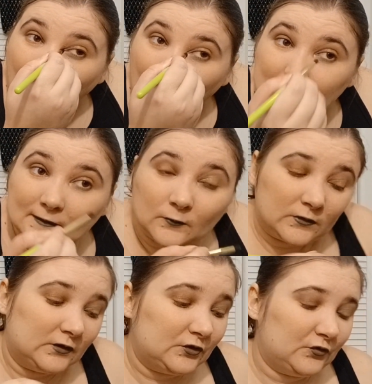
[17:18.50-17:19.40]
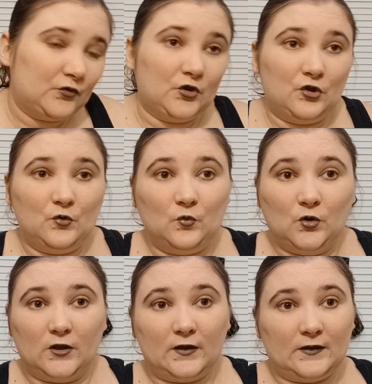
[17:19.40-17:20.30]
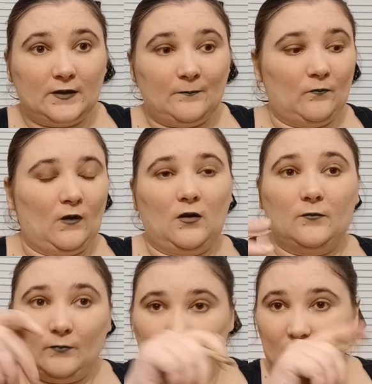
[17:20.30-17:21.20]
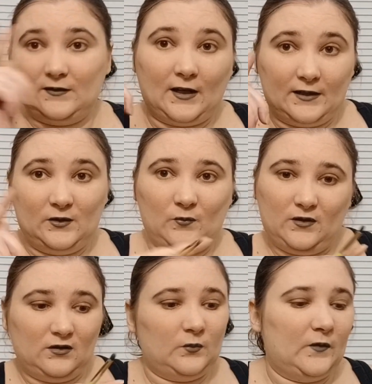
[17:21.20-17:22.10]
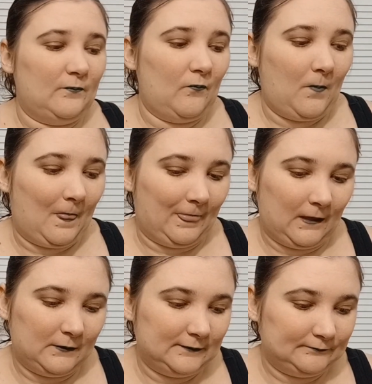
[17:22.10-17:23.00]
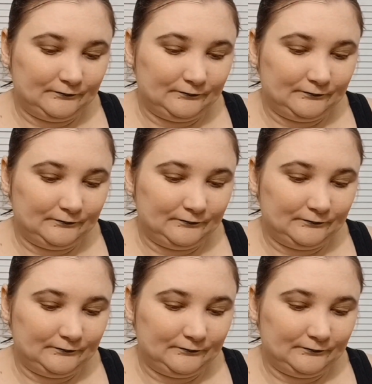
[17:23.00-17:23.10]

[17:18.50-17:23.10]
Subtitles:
I still want to do 2 looks on both sides with this one, but